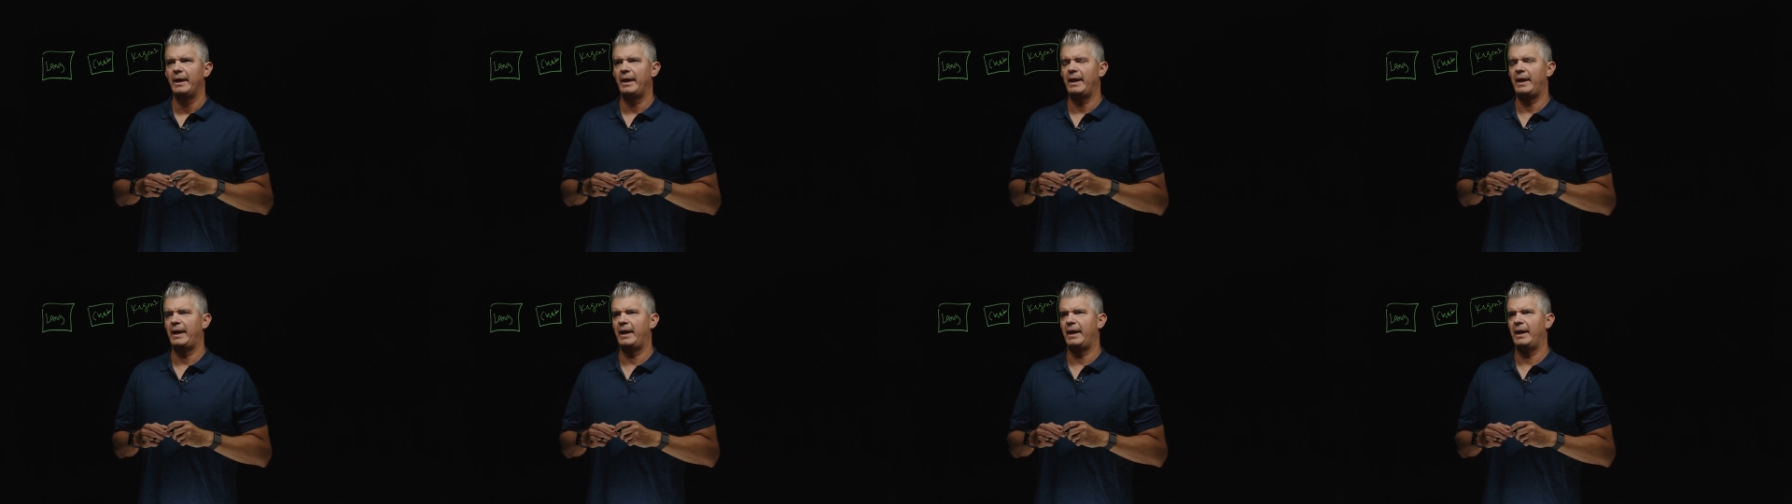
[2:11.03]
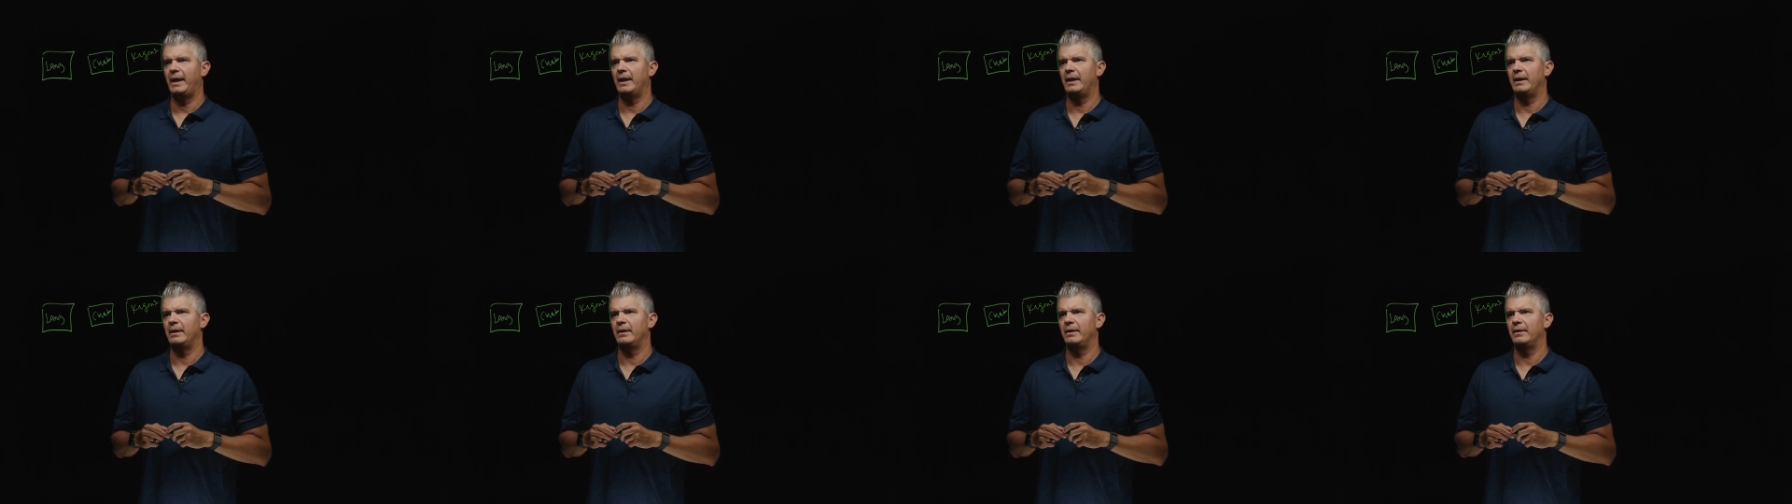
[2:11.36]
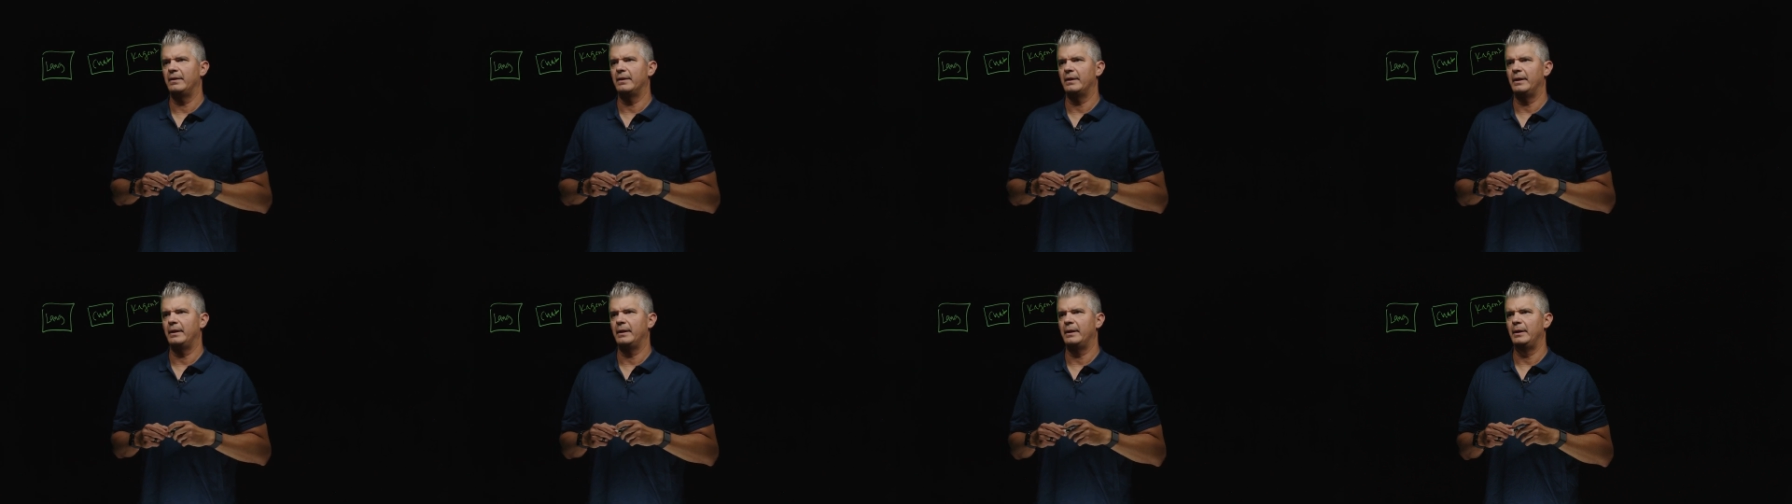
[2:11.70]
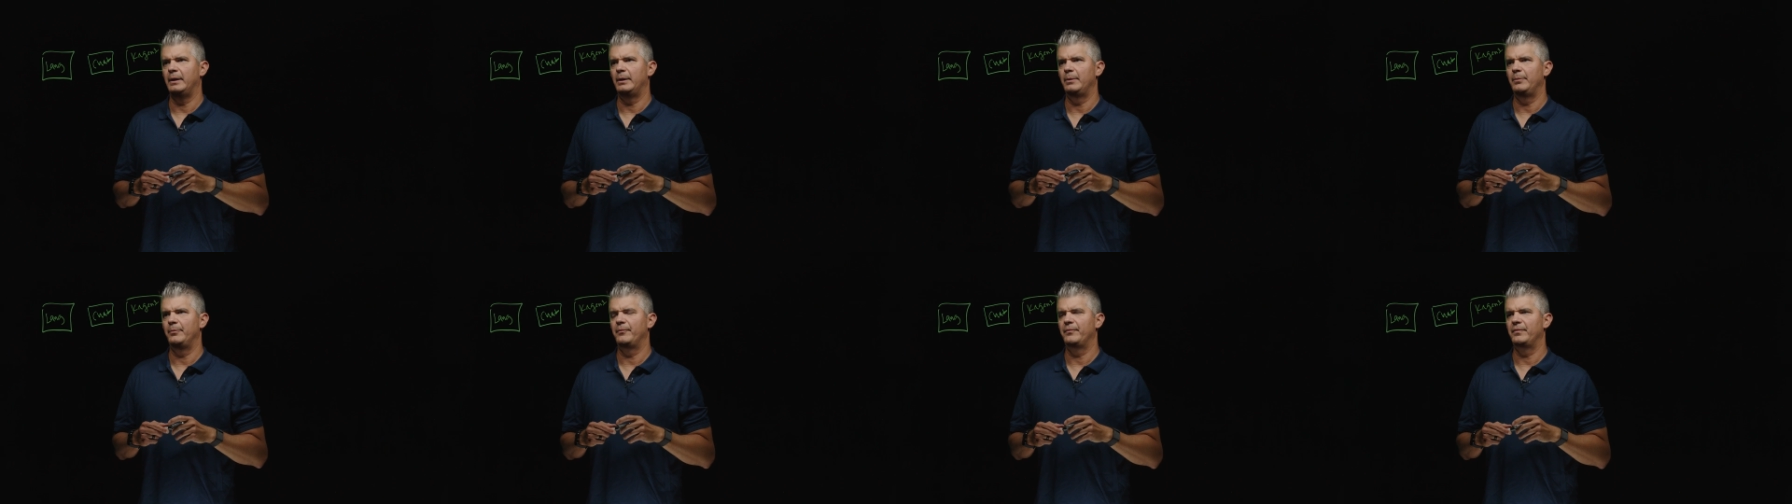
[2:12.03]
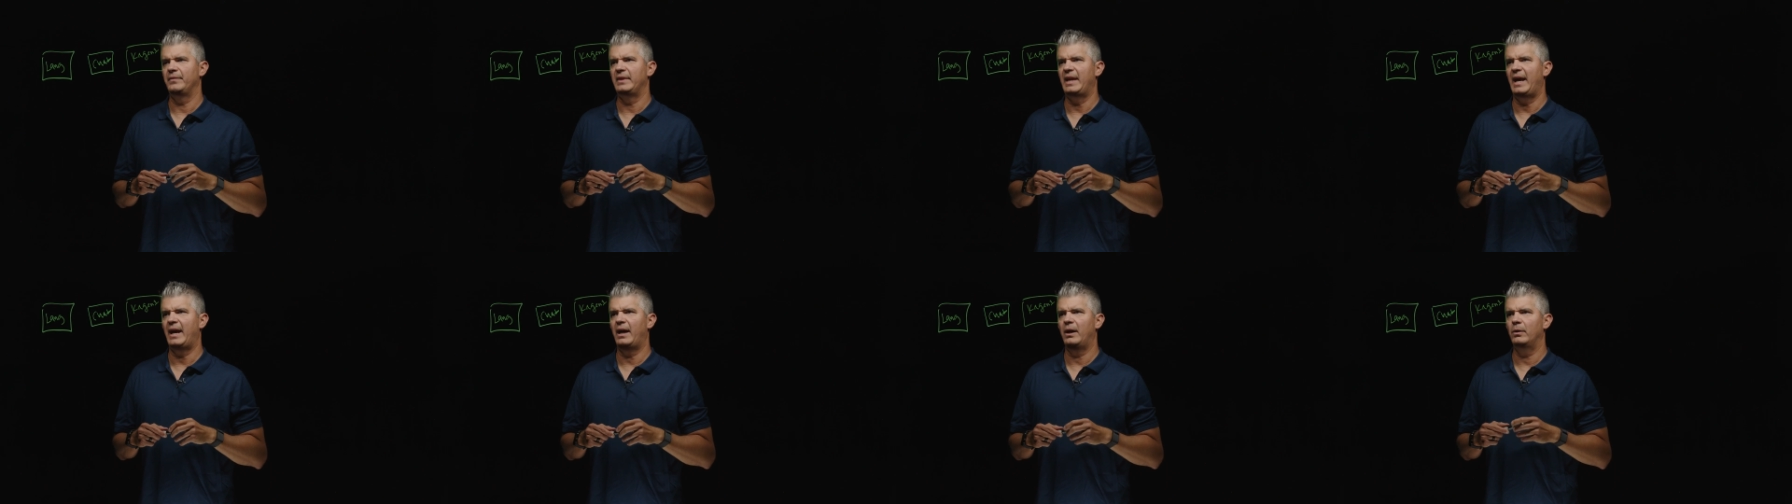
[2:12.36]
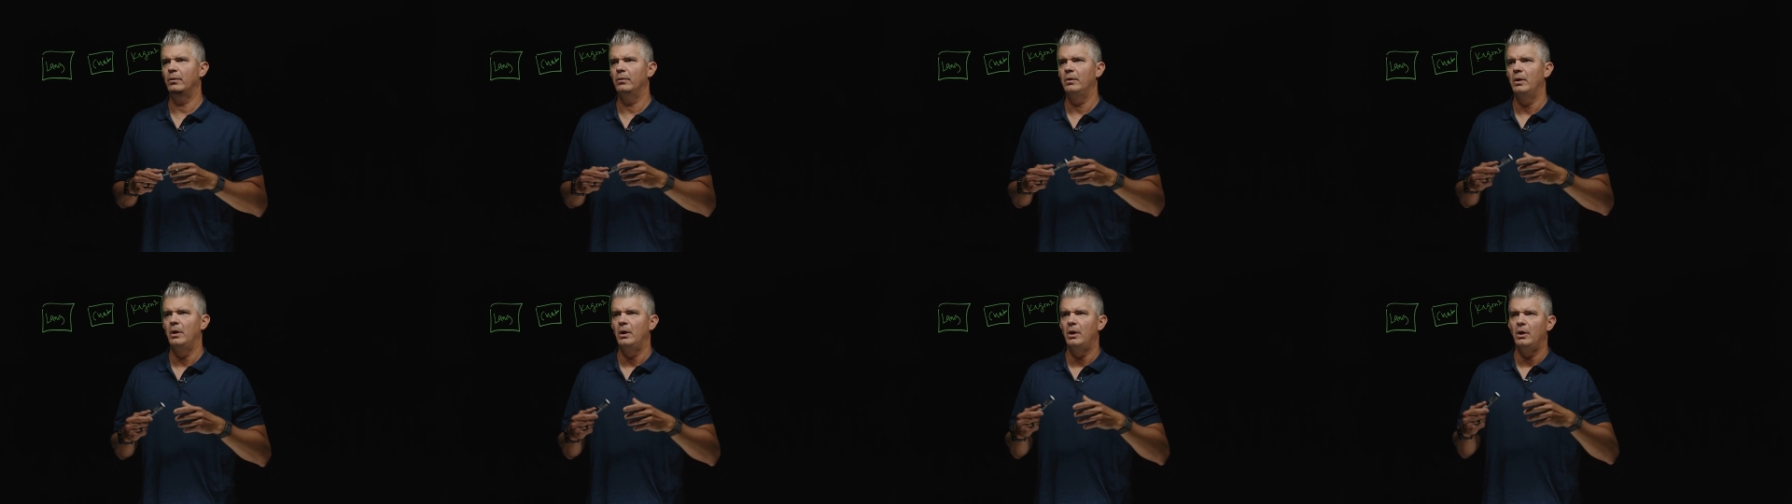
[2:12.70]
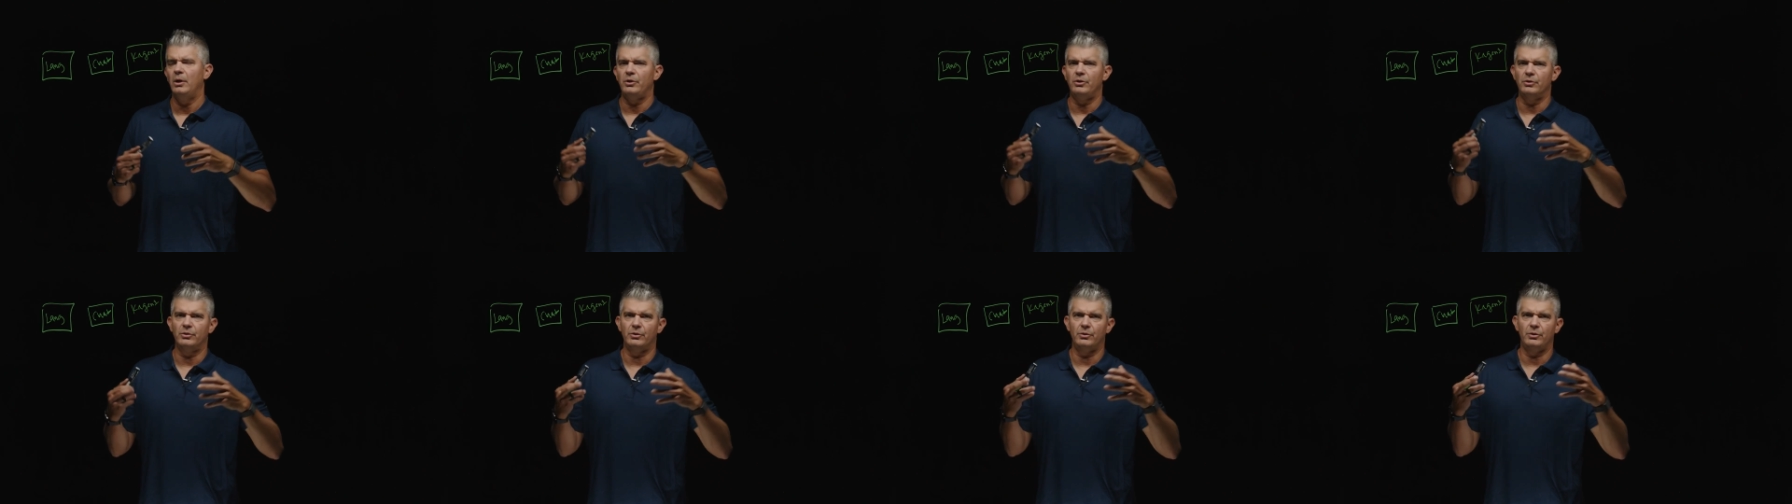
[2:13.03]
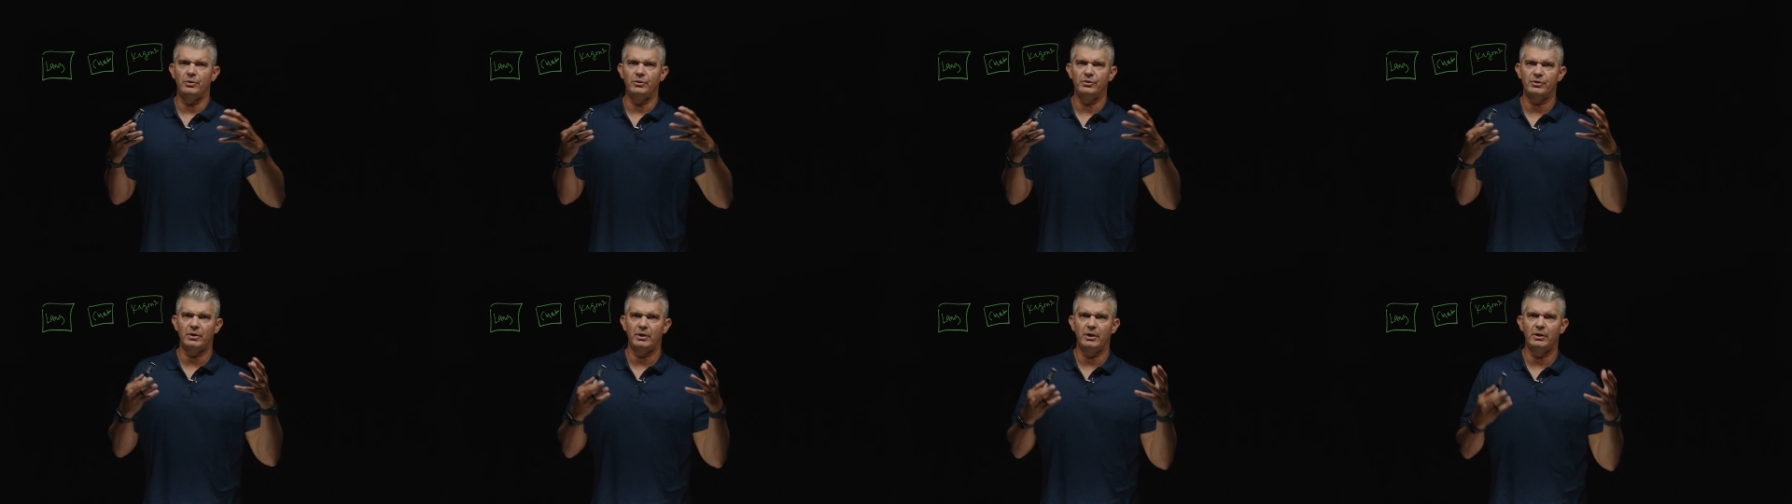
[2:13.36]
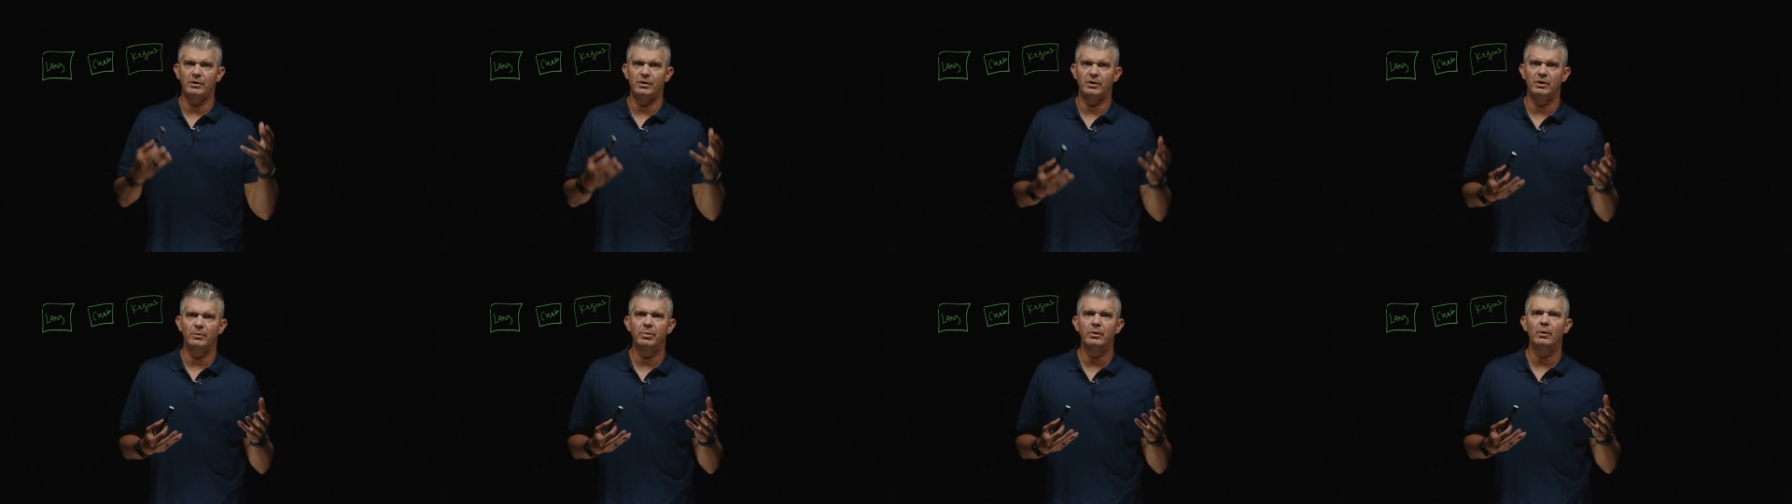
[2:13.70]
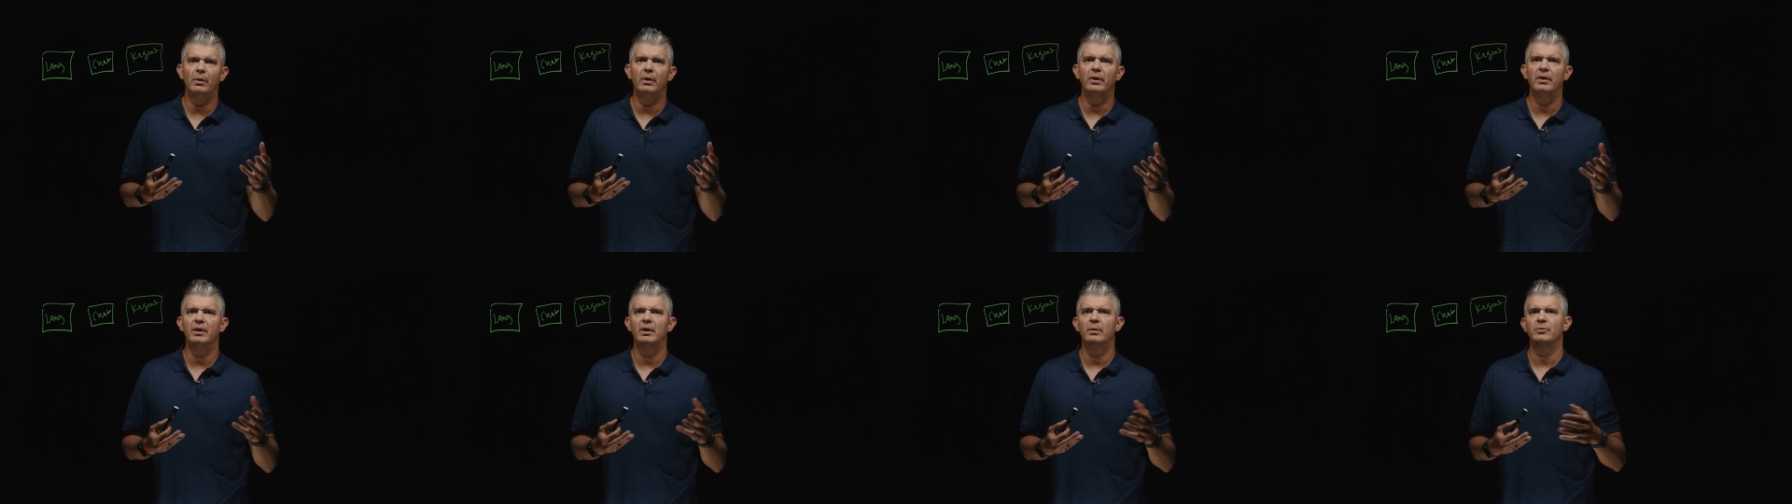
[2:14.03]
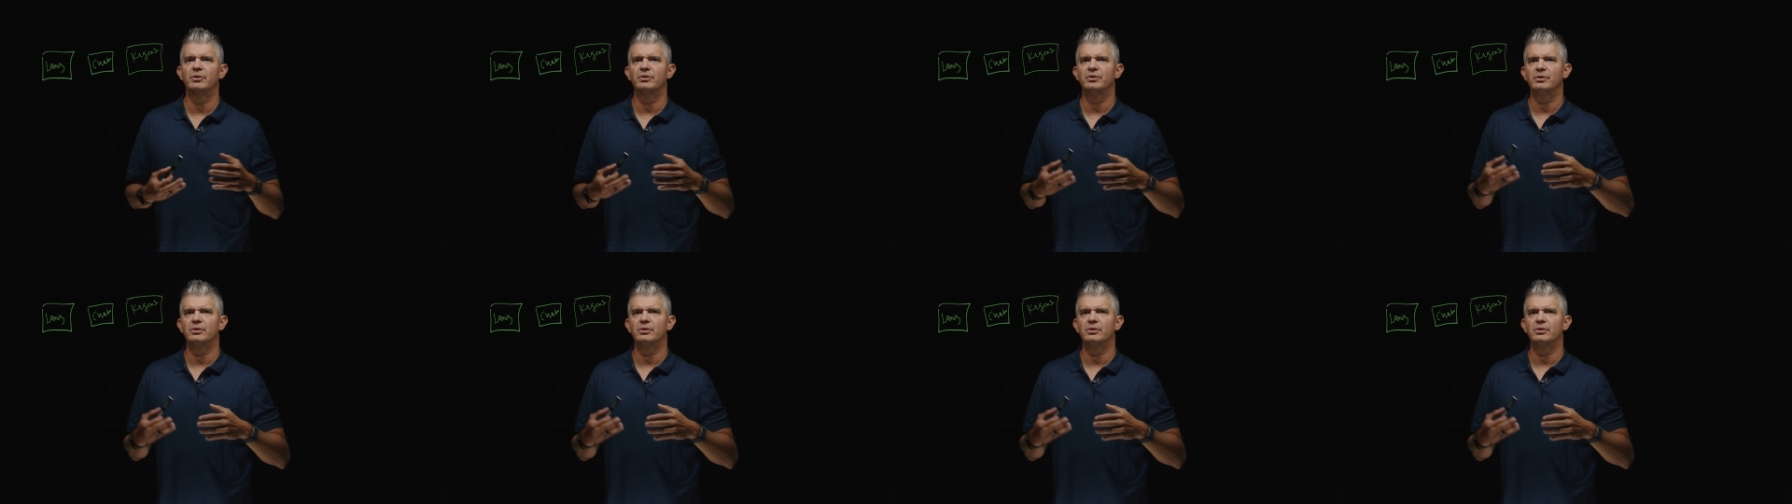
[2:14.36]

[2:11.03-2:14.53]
And now you're starting to deploy them.